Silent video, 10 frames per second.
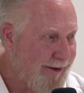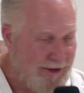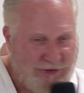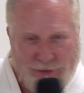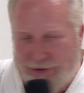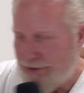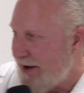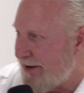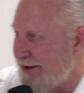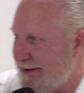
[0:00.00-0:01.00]
It's
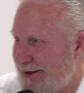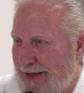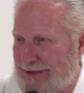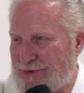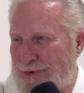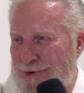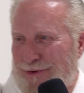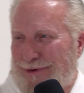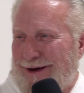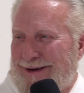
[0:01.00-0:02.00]
Kokionage, that's a
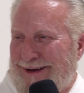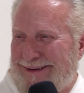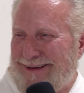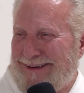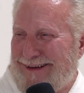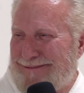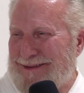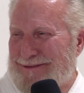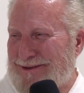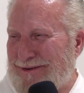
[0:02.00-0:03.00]
Kokionage.
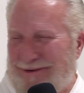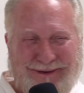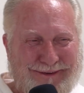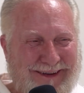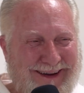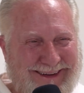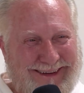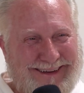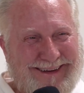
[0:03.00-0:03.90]
Everything was a Kokionage.